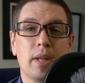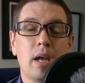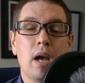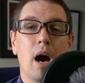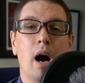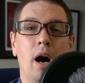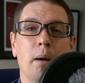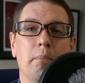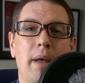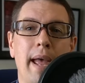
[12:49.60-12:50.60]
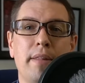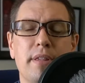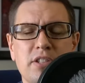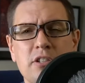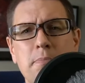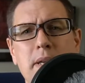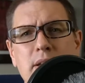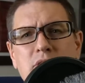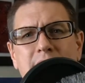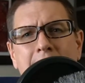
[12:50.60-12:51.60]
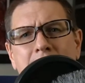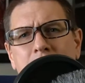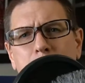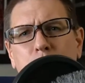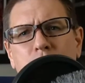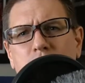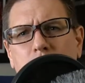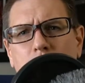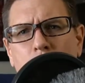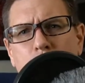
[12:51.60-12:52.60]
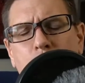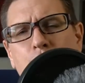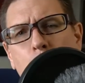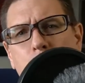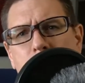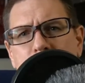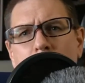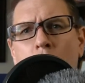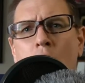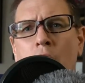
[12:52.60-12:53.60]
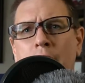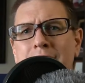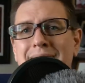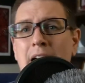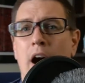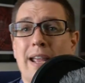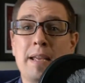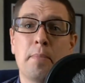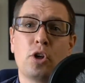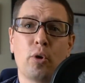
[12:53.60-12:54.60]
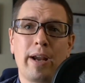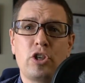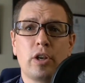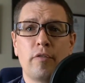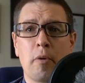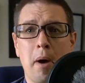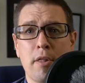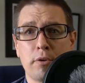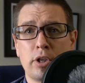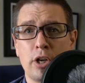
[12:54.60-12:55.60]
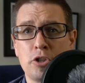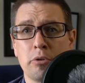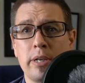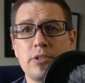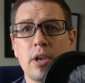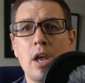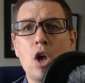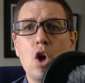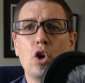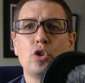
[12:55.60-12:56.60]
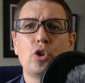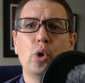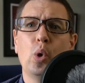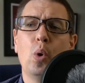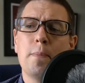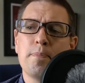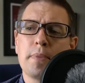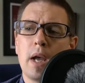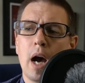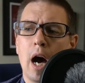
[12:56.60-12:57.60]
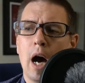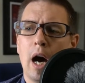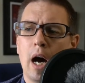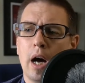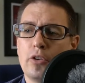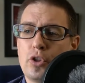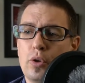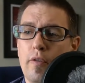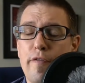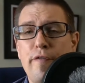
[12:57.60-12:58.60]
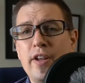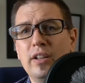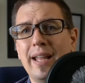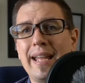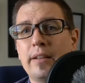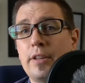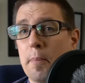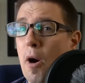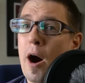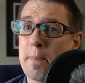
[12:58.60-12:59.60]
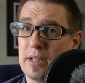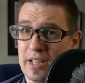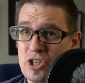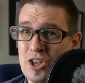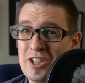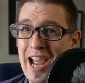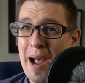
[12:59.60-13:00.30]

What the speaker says: And this is because Canada puts a large focus on immigration from other countries to fill in the population gap,